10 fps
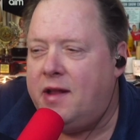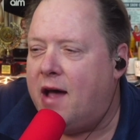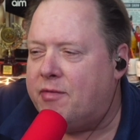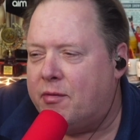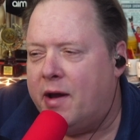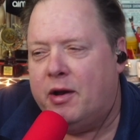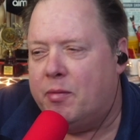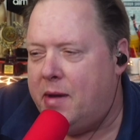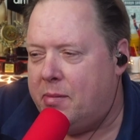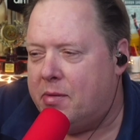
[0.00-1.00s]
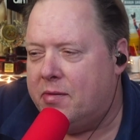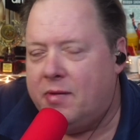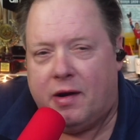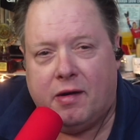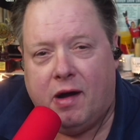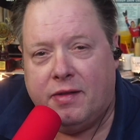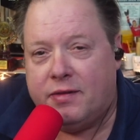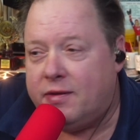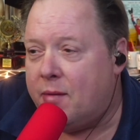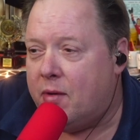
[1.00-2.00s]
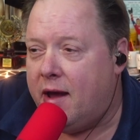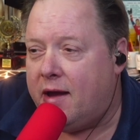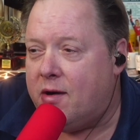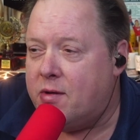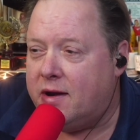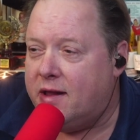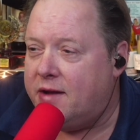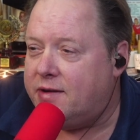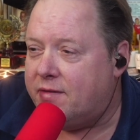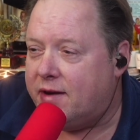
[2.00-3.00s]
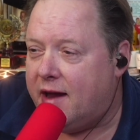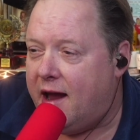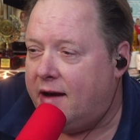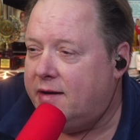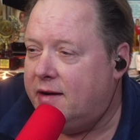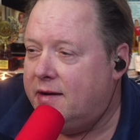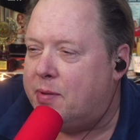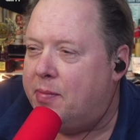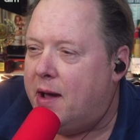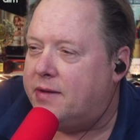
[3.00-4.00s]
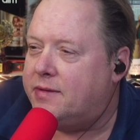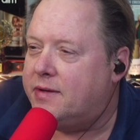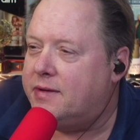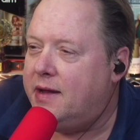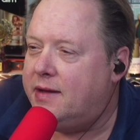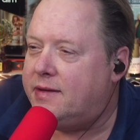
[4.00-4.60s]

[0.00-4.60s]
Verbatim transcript: This is not for regular people that are on the subway going to lunch every day. It's preposterous.